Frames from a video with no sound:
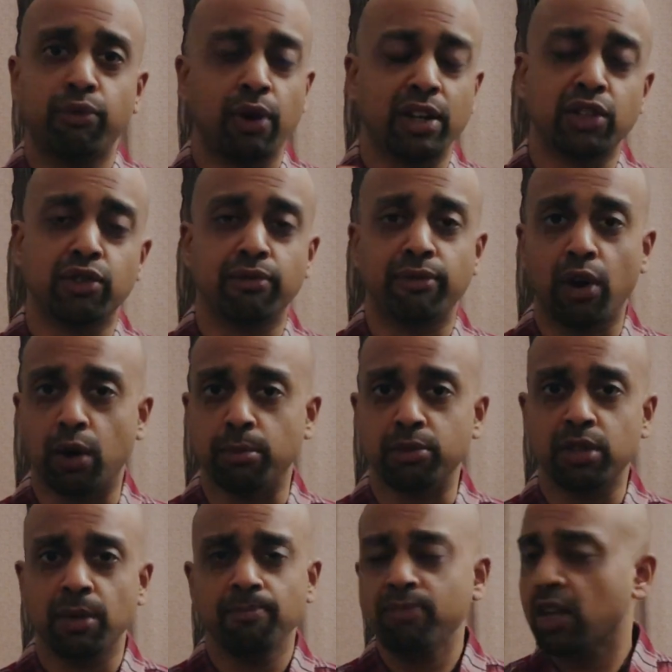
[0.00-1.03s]
French
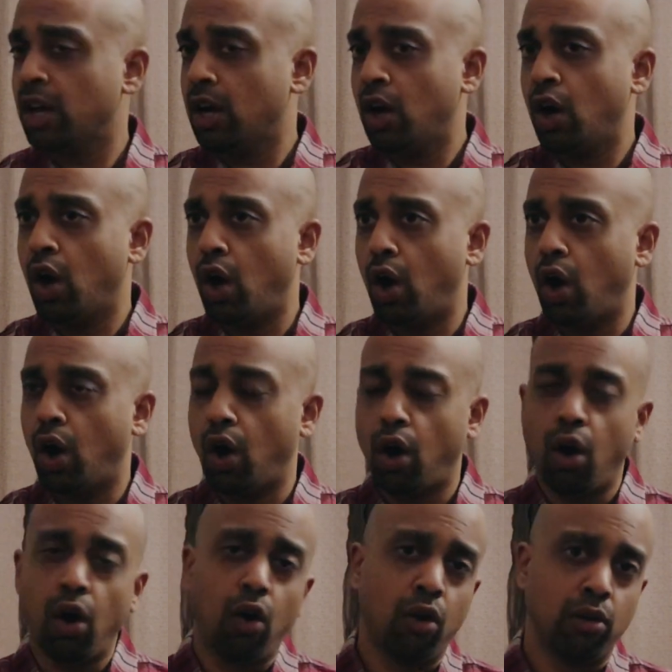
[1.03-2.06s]
verbs.
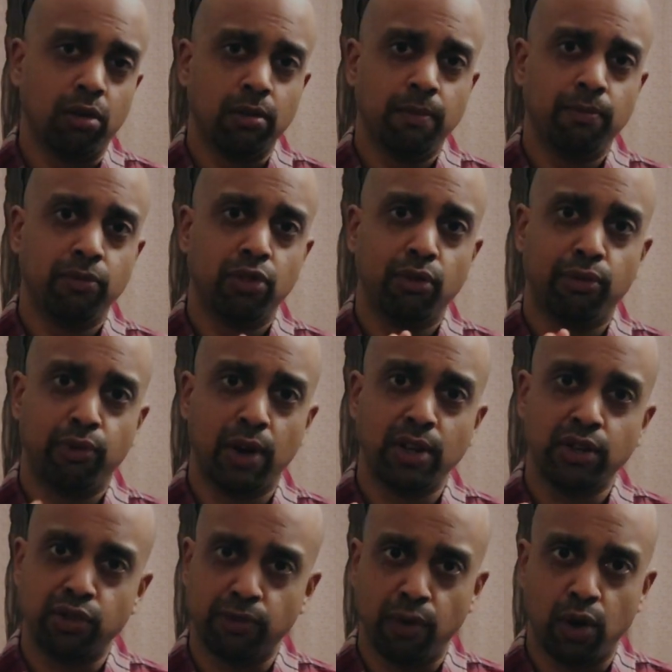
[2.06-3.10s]
All
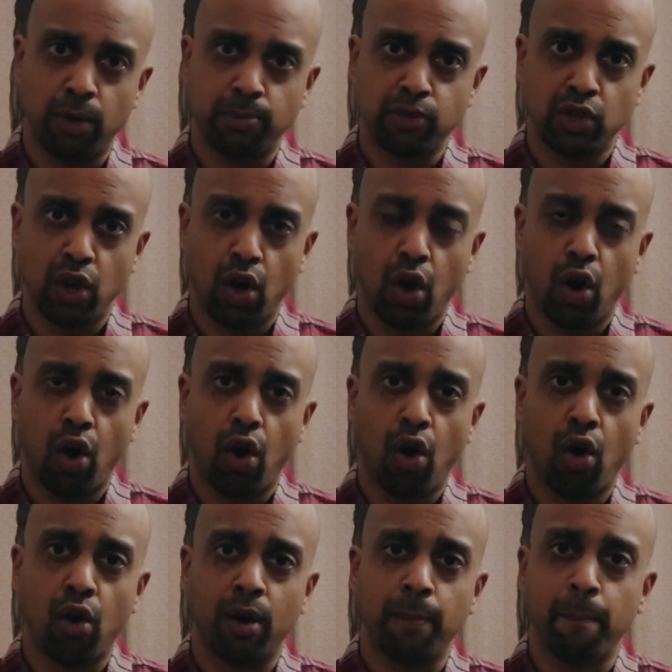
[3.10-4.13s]
French verbs
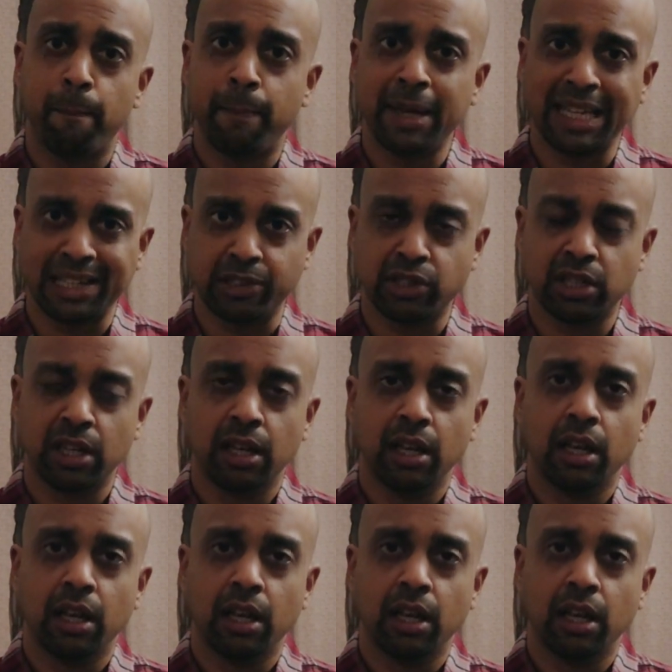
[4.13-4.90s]
are built